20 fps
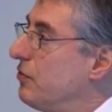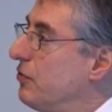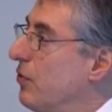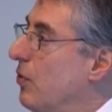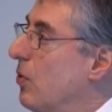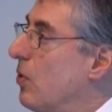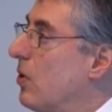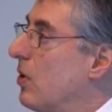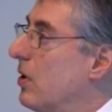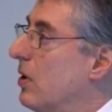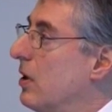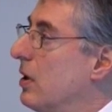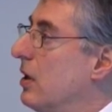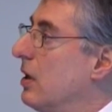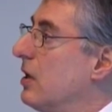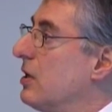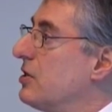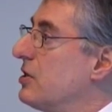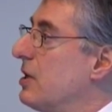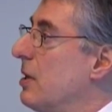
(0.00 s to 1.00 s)

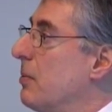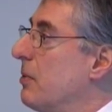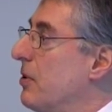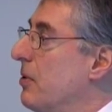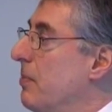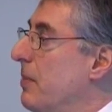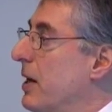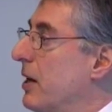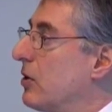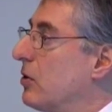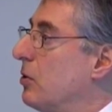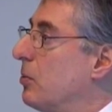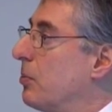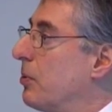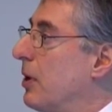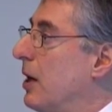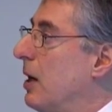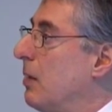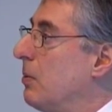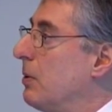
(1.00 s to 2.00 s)
for some of the medical
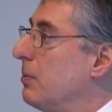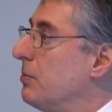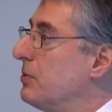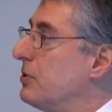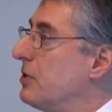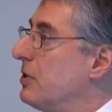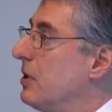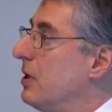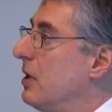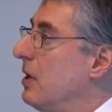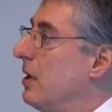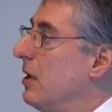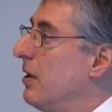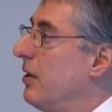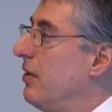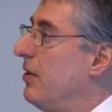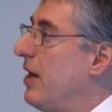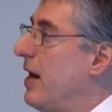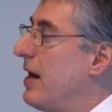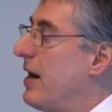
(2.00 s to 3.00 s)
problems
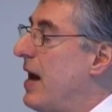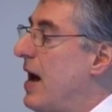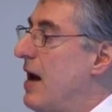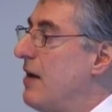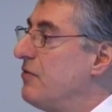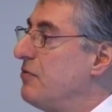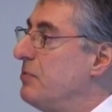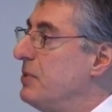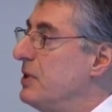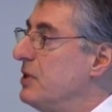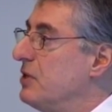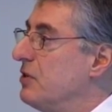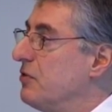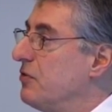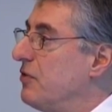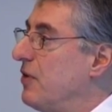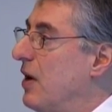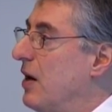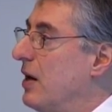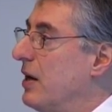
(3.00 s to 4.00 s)
that have been
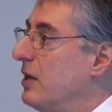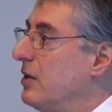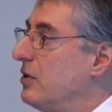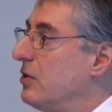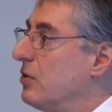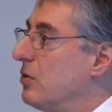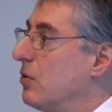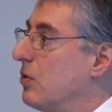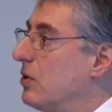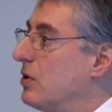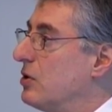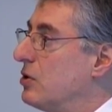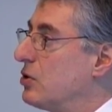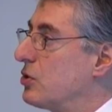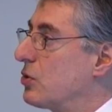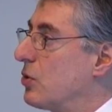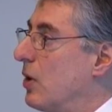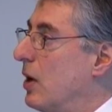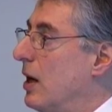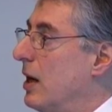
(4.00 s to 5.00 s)
defined or
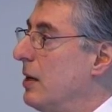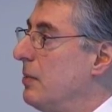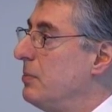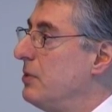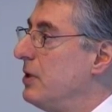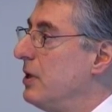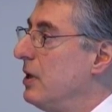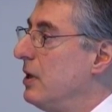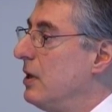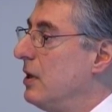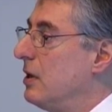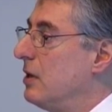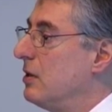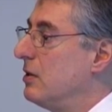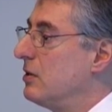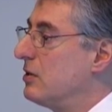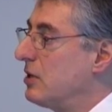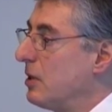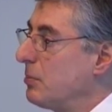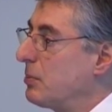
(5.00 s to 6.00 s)
described.
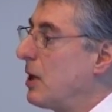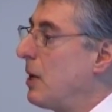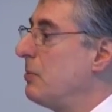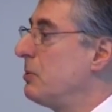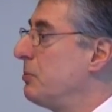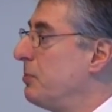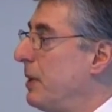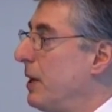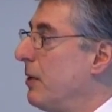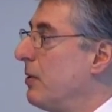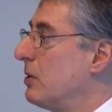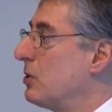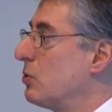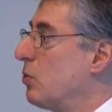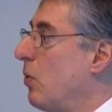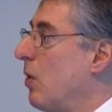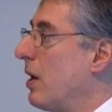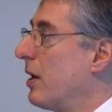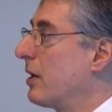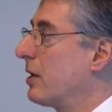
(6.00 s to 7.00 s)
Sometimes parents
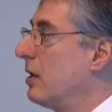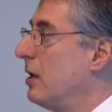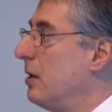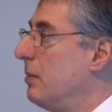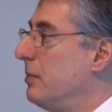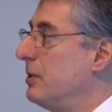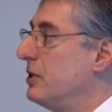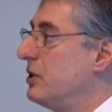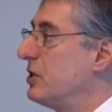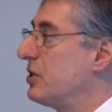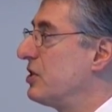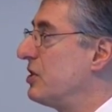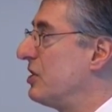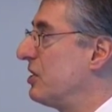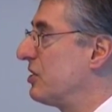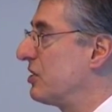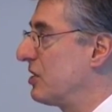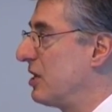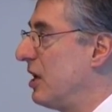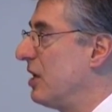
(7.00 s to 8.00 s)
want to come and just
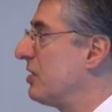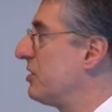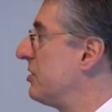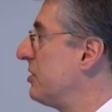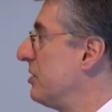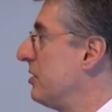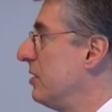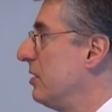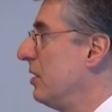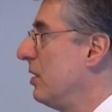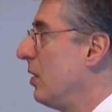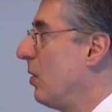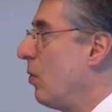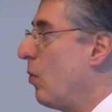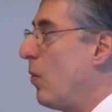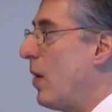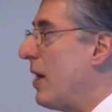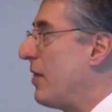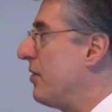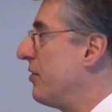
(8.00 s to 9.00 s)
discuss
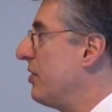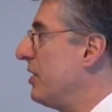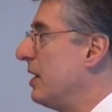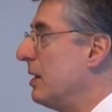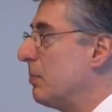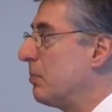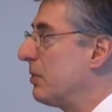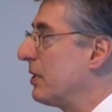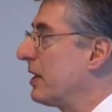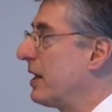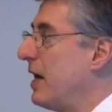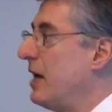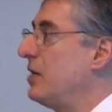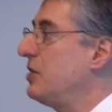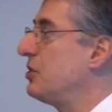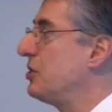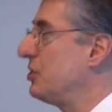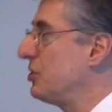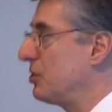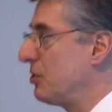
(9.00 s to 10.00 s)
whether the
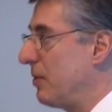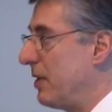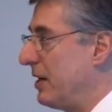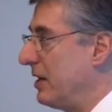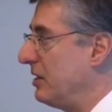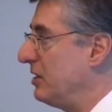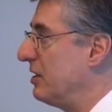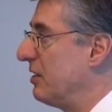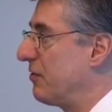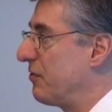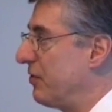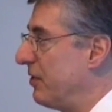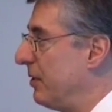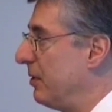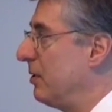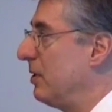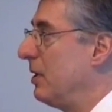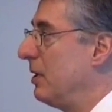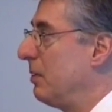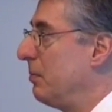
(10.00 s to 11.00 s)
implications are any
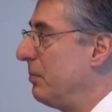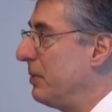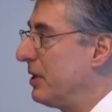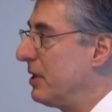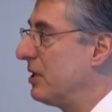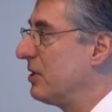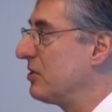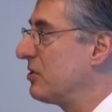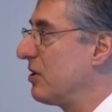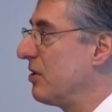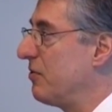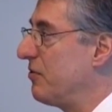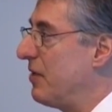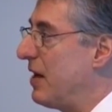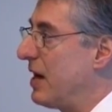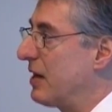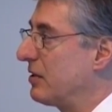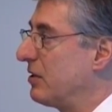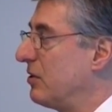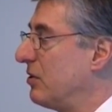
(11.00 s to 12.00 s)
different because of the
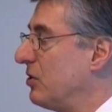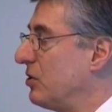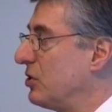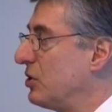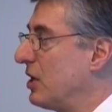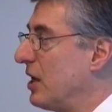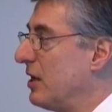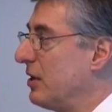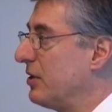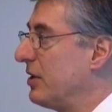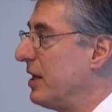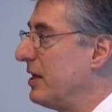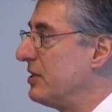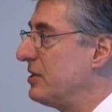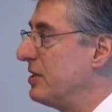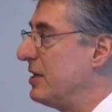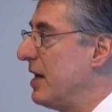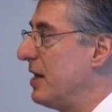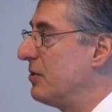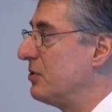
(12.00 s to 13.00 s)
fact that their child
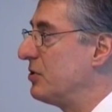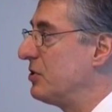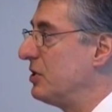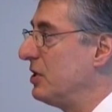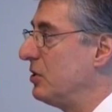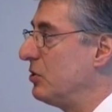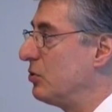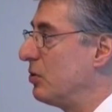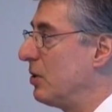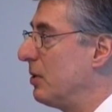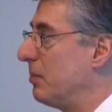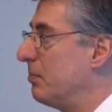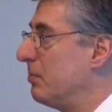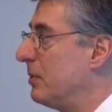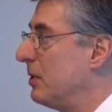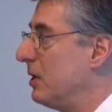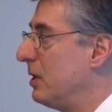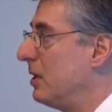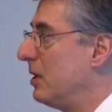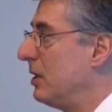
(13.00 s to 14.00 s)
has Down syndrome.
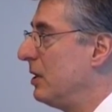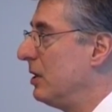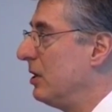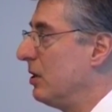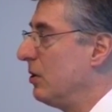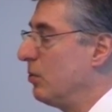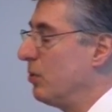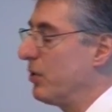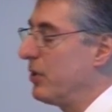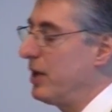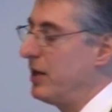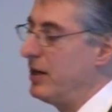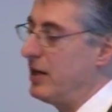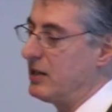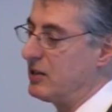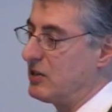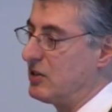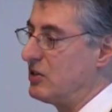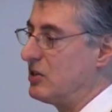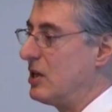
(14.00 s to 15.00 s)
You know, will they
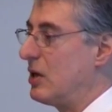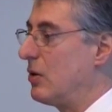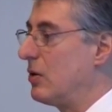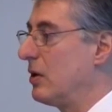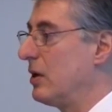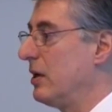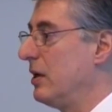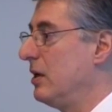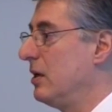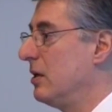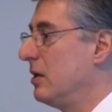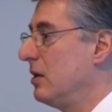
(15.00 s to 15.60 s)
necessarily